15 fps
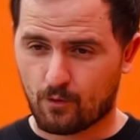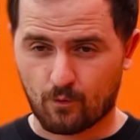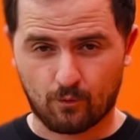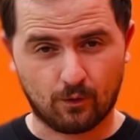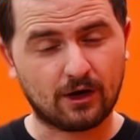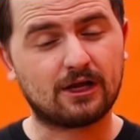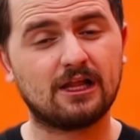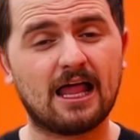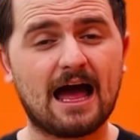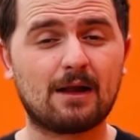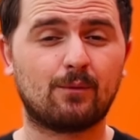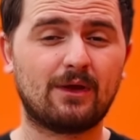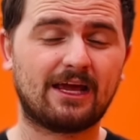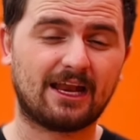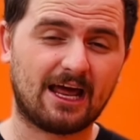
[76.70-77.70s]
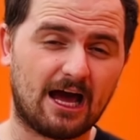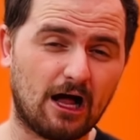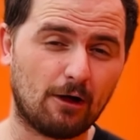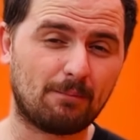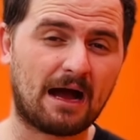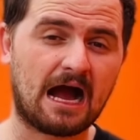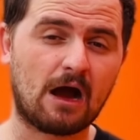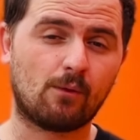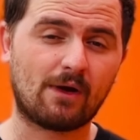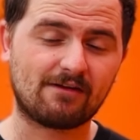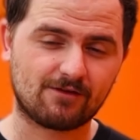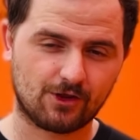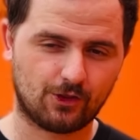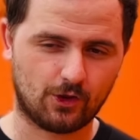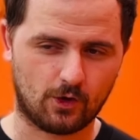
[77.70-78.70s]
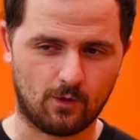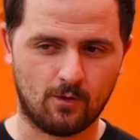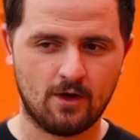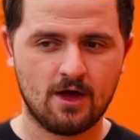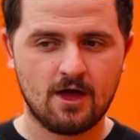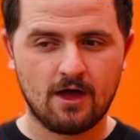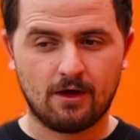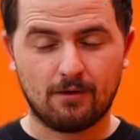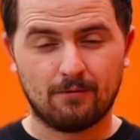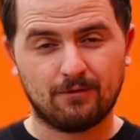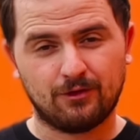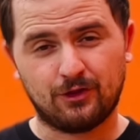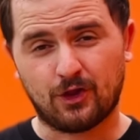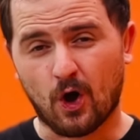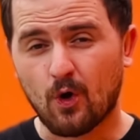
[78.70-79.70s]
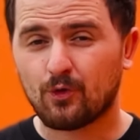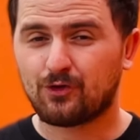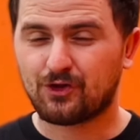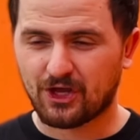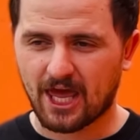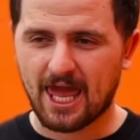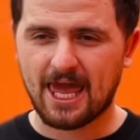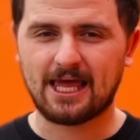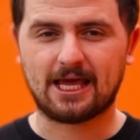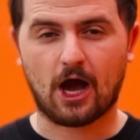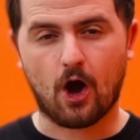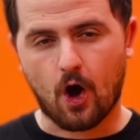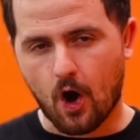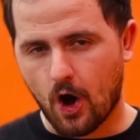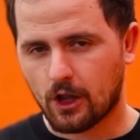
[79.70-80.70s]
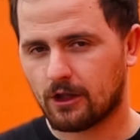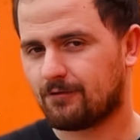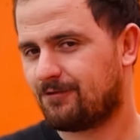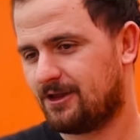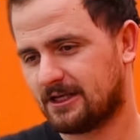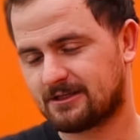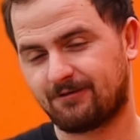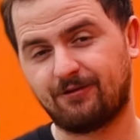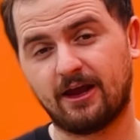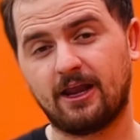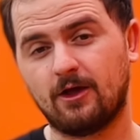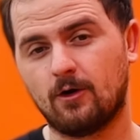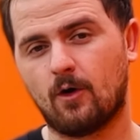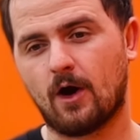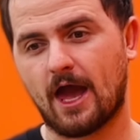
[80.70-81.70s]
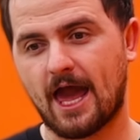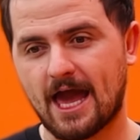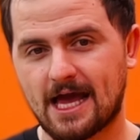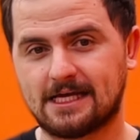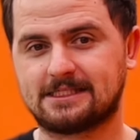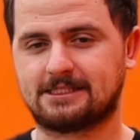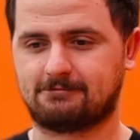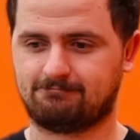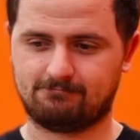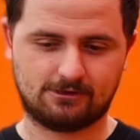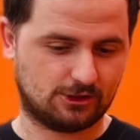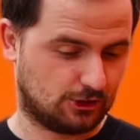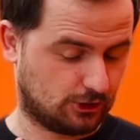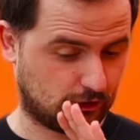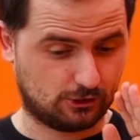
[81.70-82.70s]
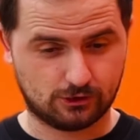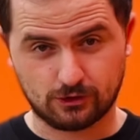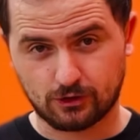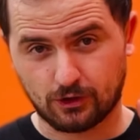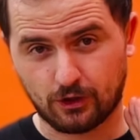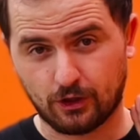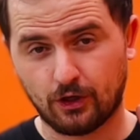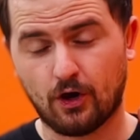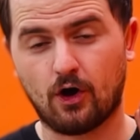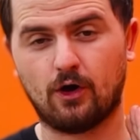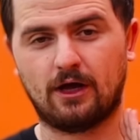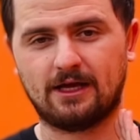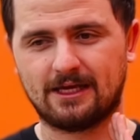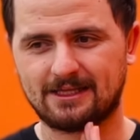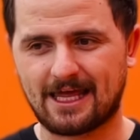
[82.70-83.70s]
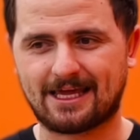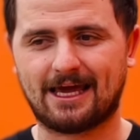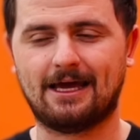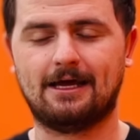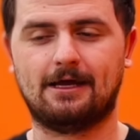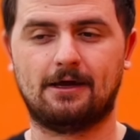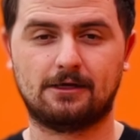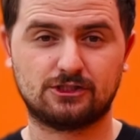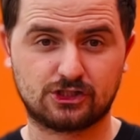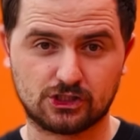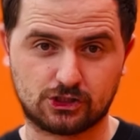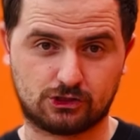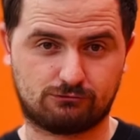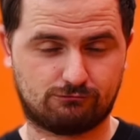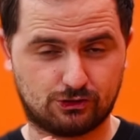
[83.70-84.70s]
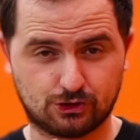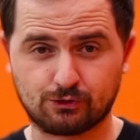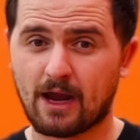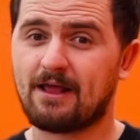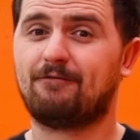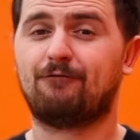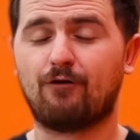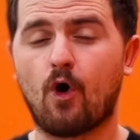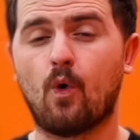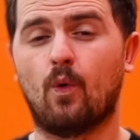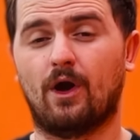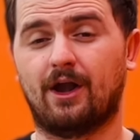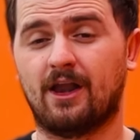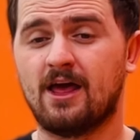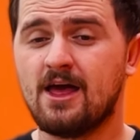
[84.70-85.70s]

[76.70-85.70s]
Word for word: we're glad we can help. However, though, don't take all of this video as you know, like a just straightforward.